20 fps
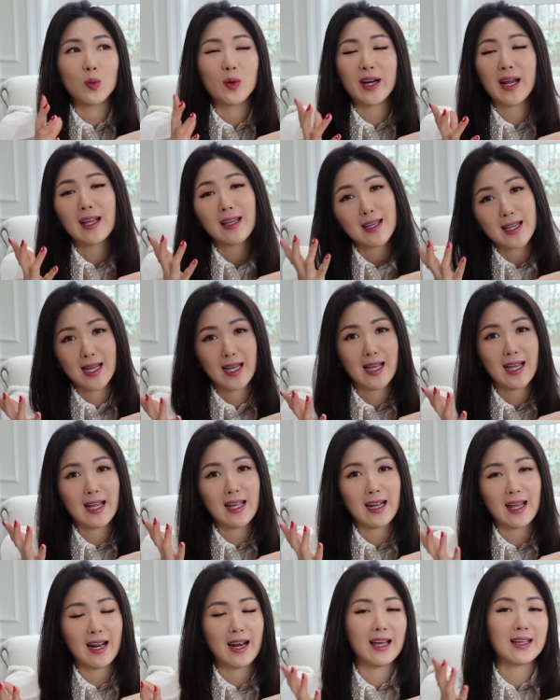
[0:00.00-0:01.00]
When I
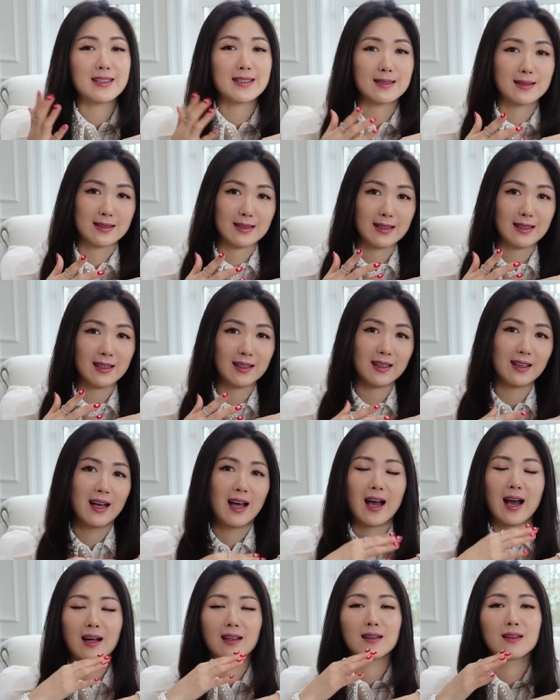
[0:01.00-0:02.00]
can and I see,
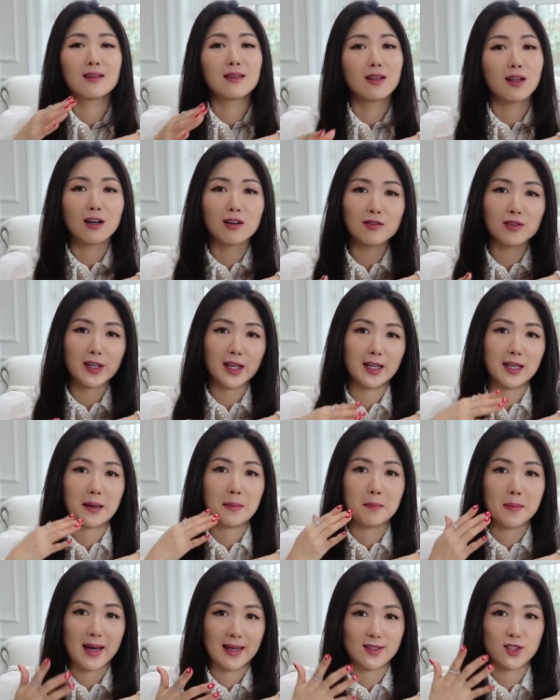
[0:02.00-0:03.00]
I love
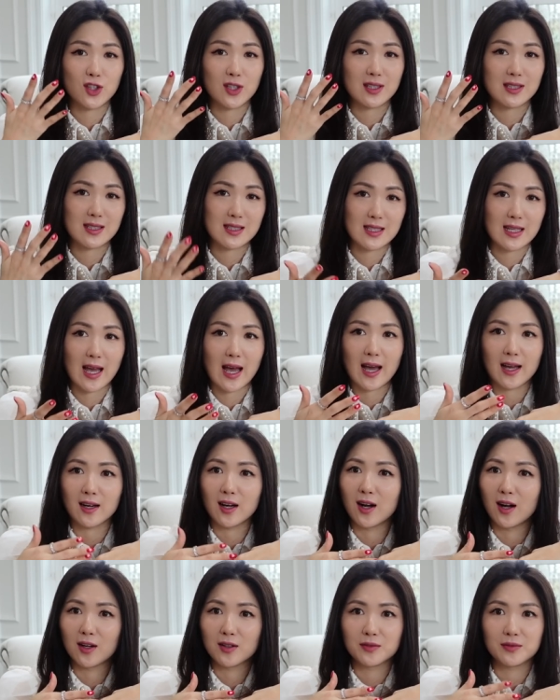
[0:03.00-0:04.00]
getting matching set
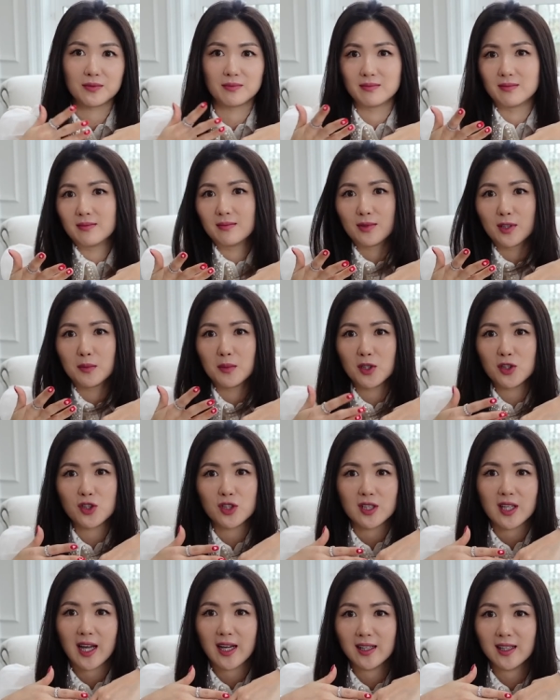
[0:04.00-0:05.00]
of pretty
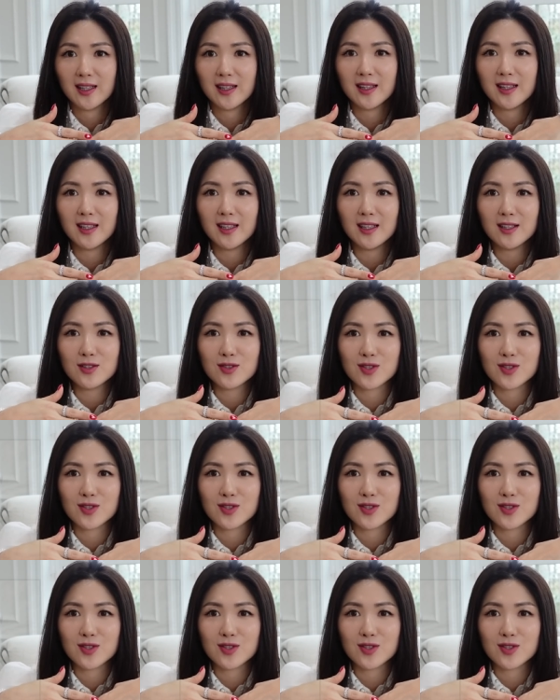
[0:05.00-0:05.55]
much anything.